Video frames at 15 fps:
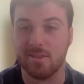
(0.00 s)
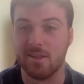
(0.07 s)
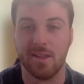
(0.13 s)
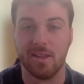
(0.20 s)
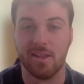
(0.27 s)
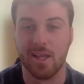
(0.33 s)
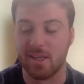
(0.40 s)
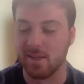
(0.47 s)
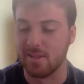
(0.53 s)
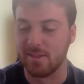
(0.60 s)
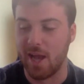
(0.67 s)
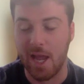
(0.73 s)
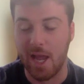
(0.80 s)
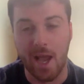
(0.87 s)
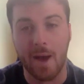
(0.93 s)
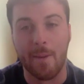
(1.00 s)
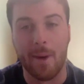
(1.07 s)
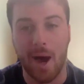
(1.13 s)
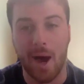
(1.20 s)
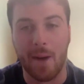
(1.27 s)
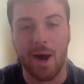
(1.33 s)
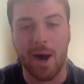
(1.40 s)
I like it. Yeah,
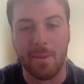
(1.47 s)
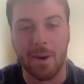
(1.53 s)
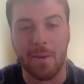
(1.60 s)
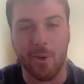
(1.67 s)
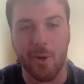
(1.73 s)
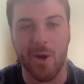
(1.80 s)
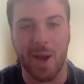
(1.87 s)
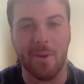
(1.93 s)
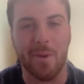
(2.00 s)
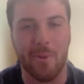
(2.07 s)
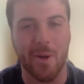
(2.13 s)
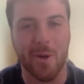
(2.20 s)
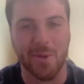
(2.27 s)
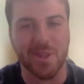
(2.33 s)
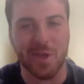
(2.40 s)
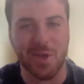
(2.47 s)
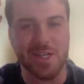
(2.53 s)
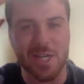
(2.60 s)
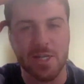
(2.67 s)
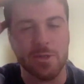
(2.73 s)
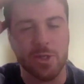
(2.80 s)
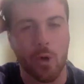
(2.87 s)
I'm on board. I'm on board with
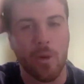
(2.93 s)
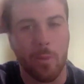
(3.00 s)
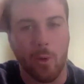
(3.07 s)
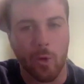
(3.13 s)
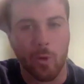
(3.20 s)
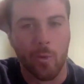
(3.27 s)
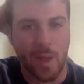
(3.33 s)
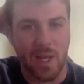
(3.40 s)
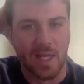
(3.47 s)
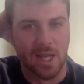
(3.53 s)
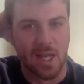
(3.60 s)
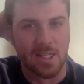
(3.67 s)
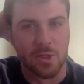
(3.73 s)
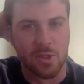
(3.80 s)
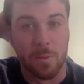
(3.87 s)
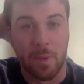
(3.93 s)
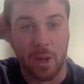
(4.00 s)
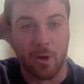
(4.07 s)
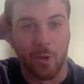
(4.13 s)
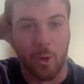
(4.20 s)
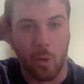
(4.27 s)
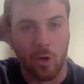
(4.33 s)
you. Joey Porter would make sense. There's a
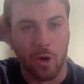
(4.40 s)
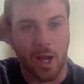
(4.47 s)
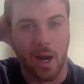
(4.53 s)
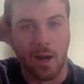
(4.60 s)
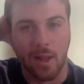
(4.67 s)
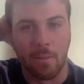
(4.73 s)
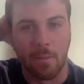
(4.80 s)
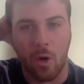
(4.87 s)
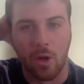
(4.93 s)
bigger corner, kind of like.